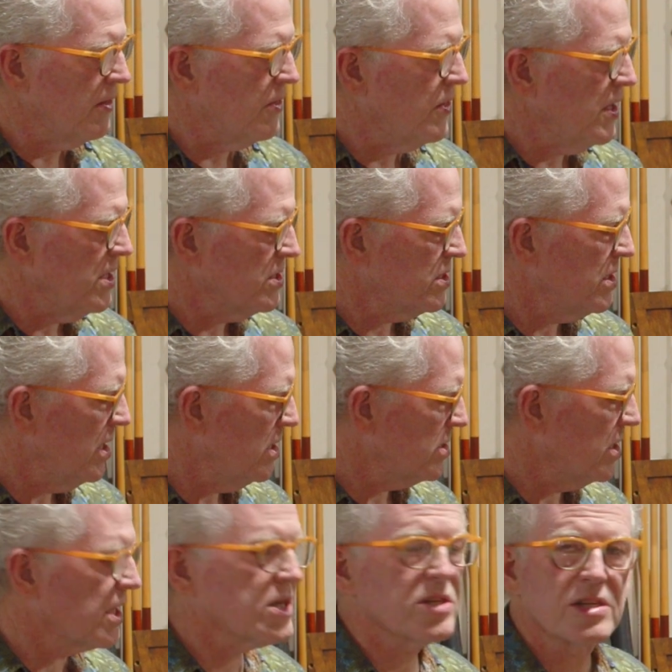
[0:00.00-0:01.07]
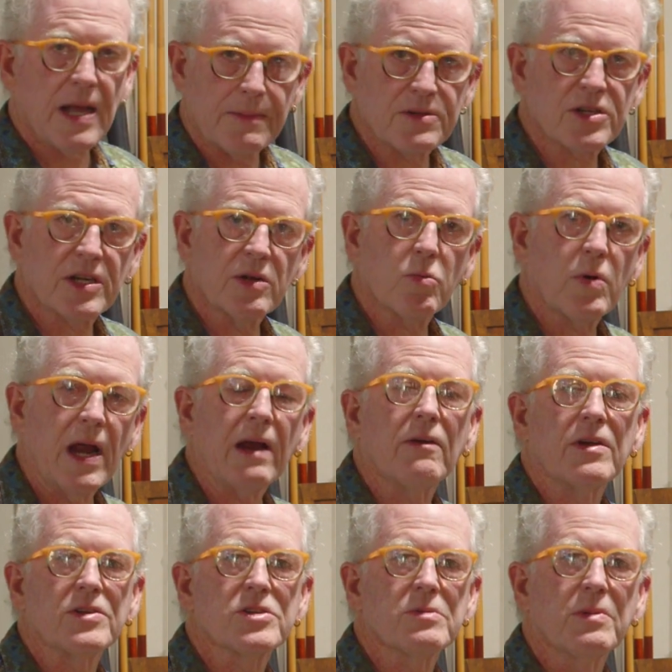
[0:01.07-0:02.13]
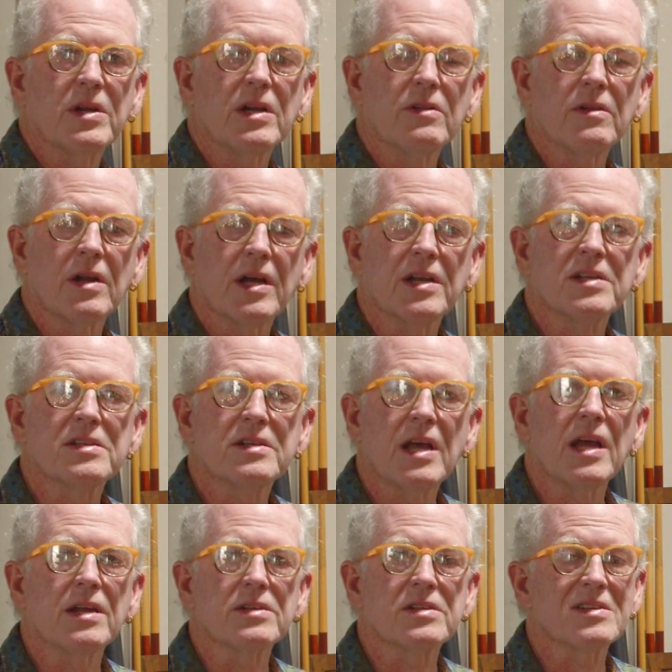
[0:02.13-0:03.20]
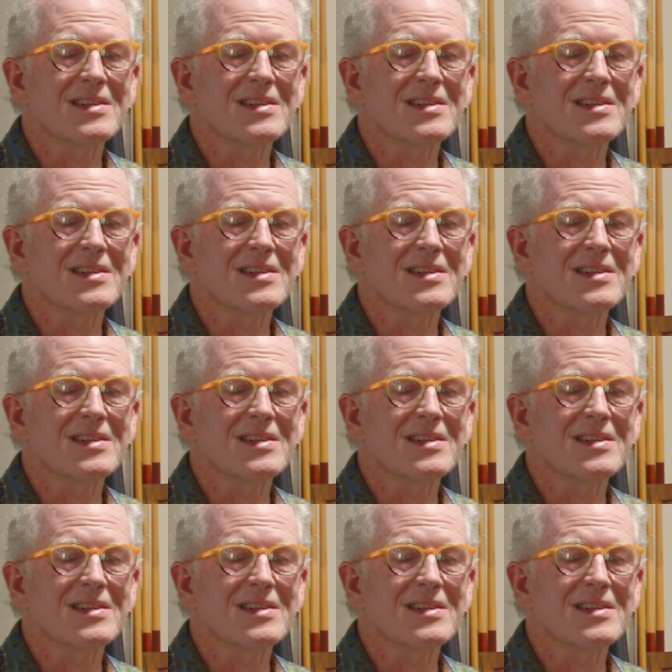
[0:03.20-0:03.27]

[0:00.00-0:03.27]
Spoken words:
This is an exceptionally rare instrument in the United States.